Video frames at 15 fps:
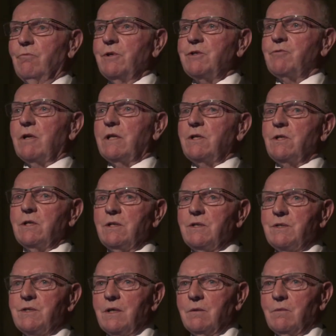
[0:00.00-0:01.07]

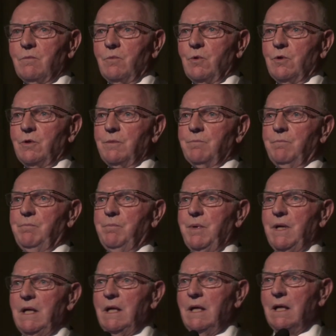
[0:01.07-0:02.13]
restrictions that would
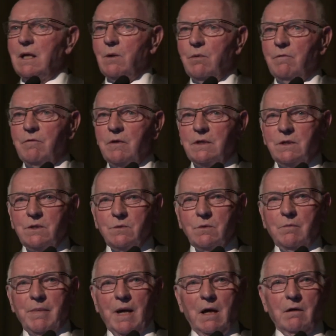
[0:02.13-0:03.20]
be equivalent to
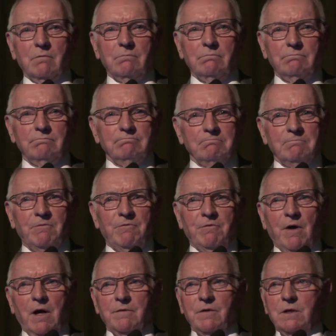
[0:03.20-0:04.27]
about
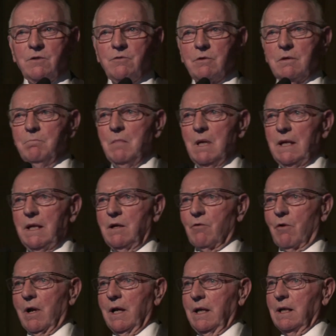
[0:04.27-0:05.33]
500
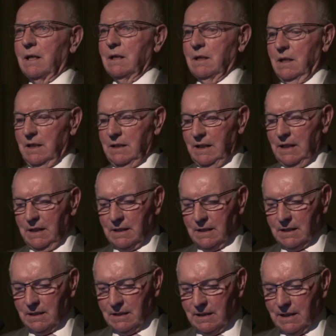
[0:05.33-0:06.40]
milligray a
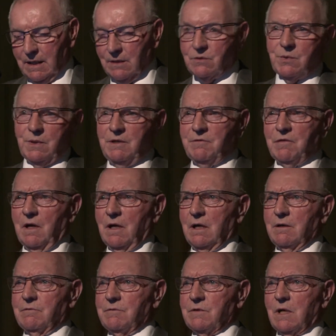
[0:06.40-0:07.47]
year now,
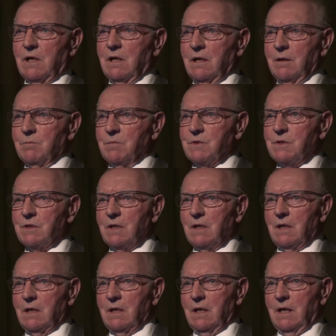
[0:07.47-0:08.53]
25 times
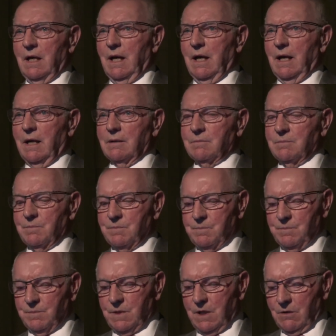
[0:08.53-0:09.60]

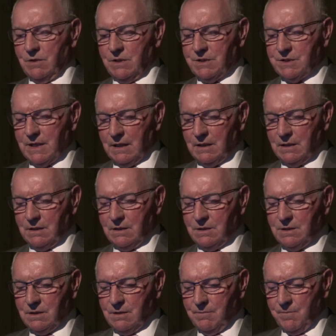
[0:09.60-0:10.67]
current
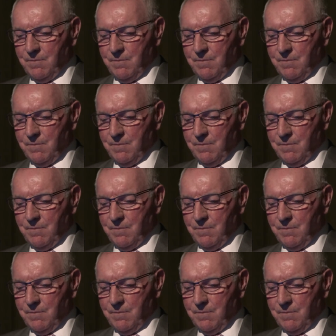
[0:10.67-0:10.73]
standards.